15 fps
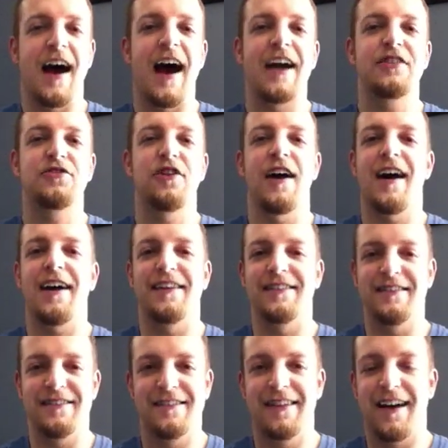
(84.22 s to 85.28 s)
I tried.
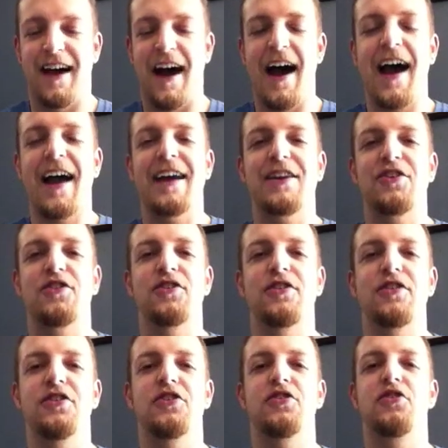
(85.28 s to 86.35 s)
I
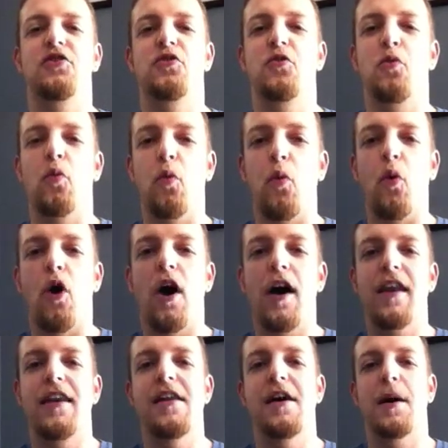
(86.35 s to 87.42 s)
couldn't do
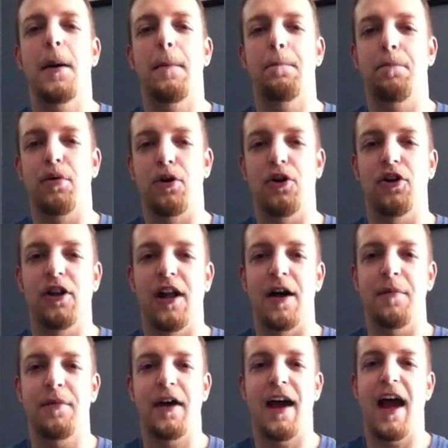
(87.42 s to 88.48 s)
one
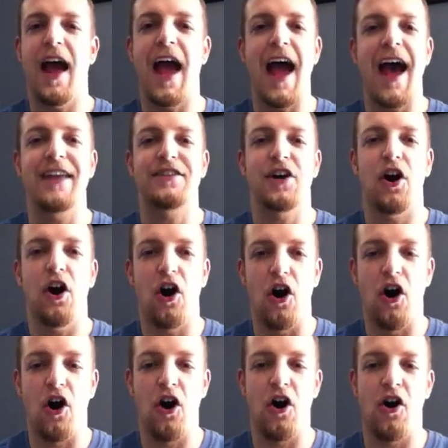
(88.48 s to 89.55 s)
pull-up at
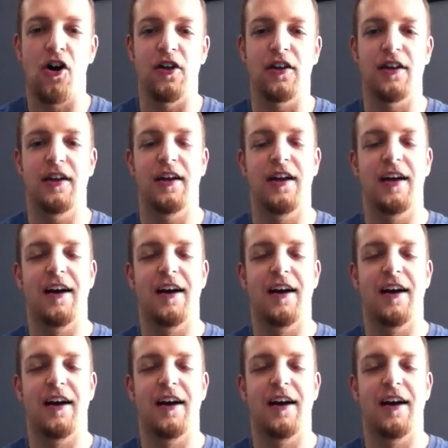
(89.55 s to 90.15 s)
all.